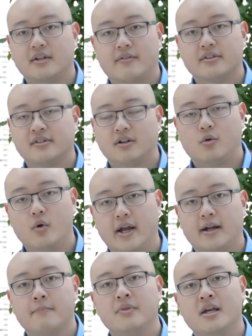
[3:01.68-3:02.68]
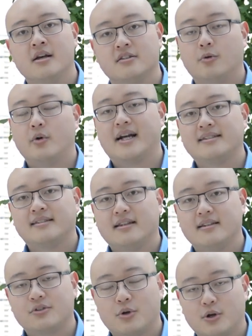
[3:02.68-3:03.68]
every single week. So when I
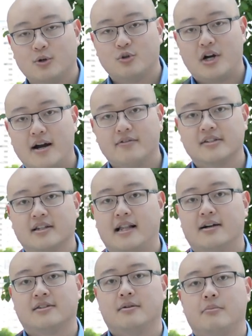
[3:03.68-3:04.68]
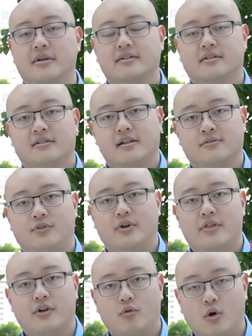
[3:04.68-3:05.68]
set these critical drivers, it allows them to be
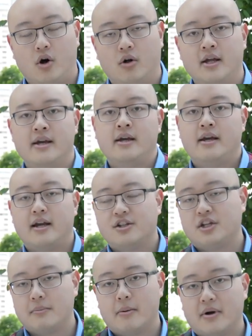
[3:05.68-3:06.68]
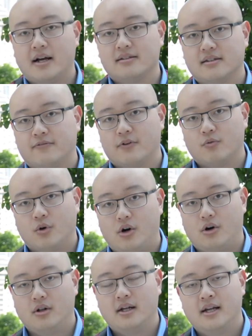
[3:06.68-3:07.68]
successful in their role. Each team member has a different
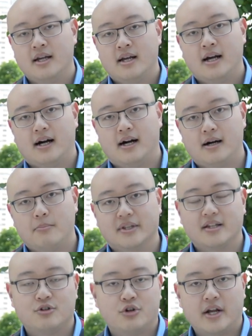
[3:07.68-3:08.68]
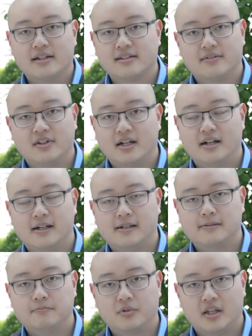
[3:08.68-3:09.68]
role, but the traits of
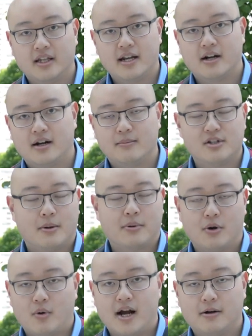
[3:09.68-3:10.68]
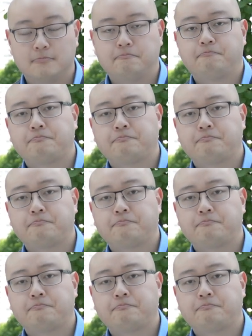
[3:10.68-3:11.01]
the leader, I'm jumping around,